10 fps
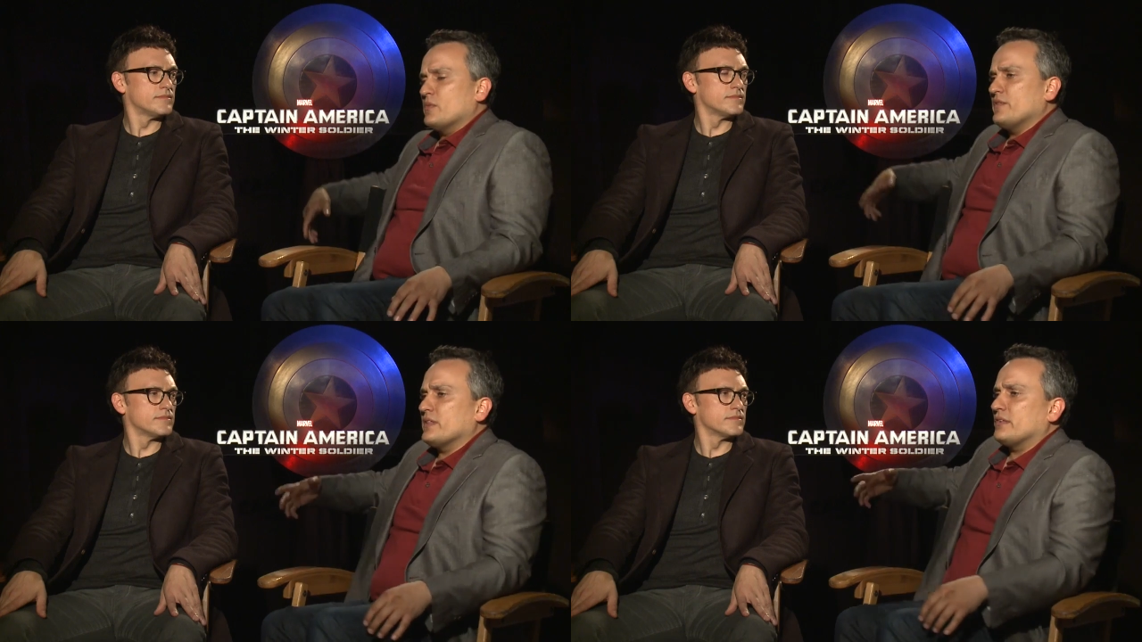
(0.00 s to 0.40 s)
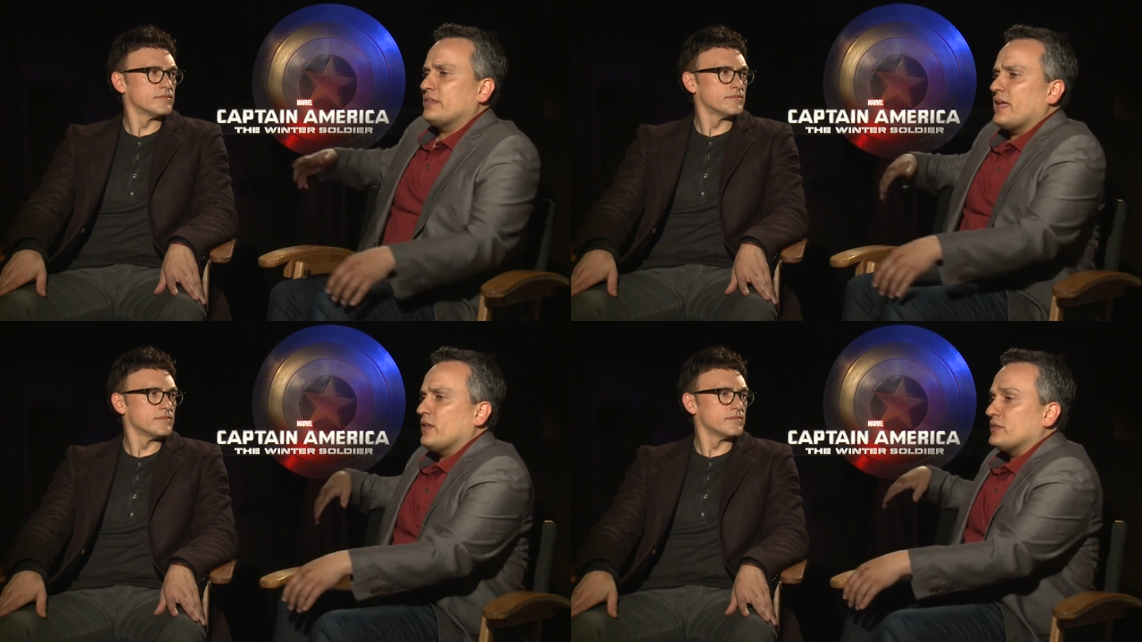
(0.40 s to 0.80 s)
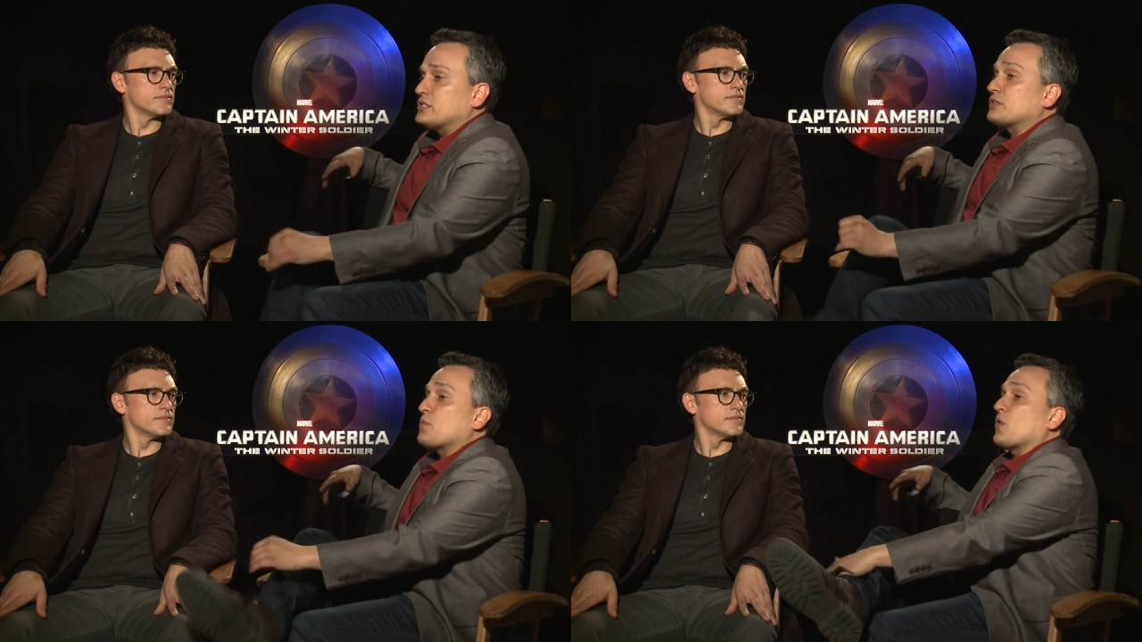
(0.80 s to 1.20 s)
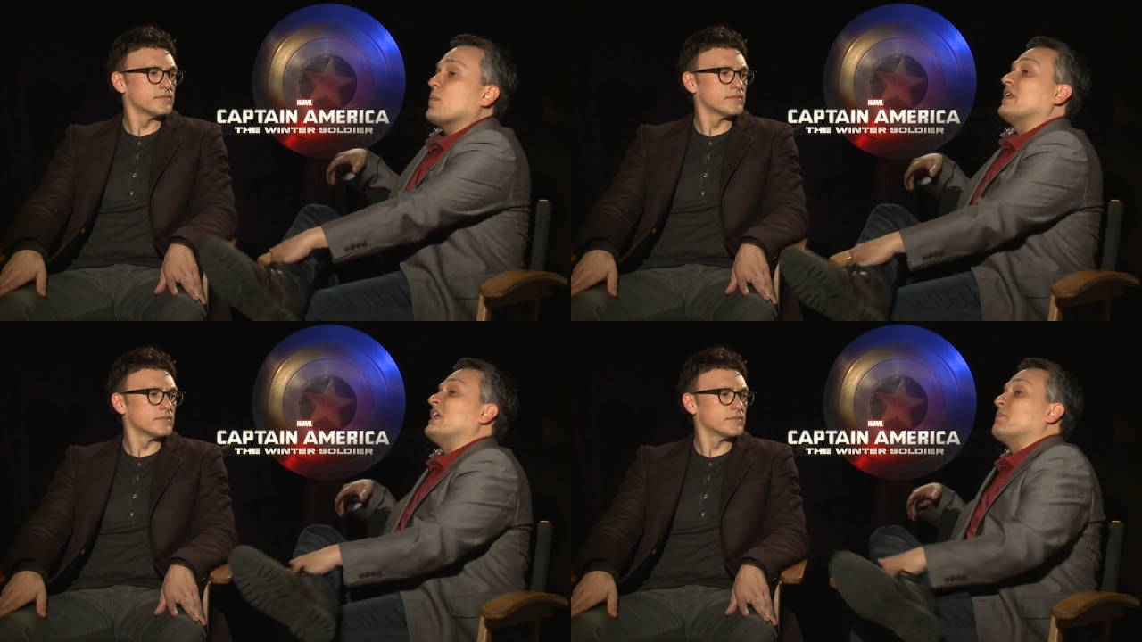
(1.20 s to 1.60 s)
Speaker 1: movie of this scale, there's just more
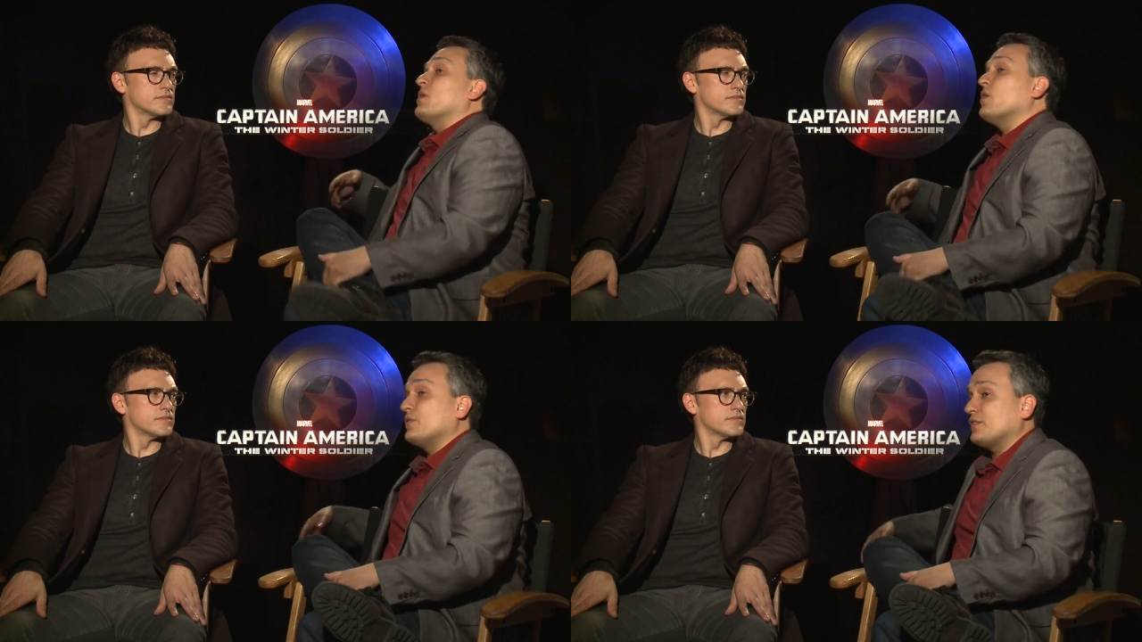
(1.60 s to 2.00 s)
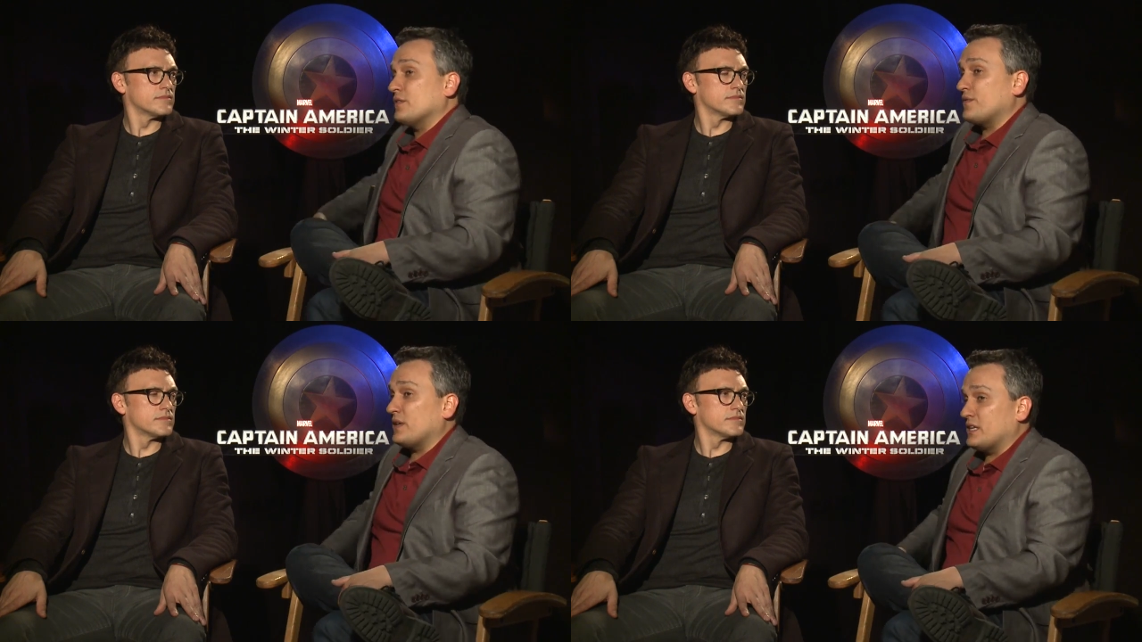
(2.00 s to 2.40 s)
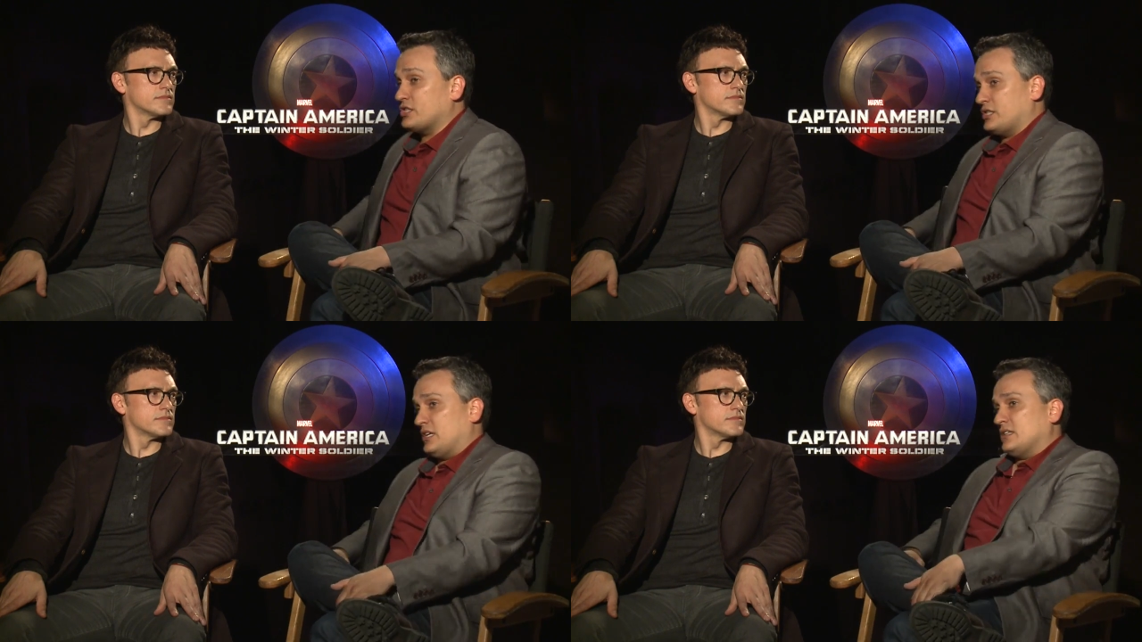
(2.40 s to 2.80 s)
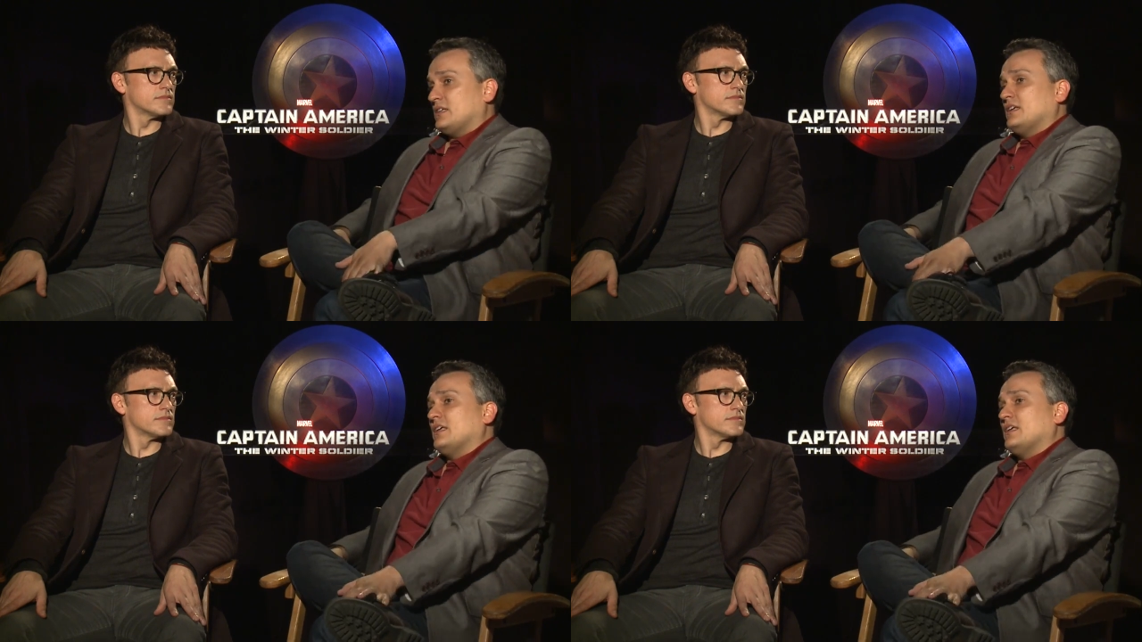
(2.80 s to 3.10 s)
money in post to finish it.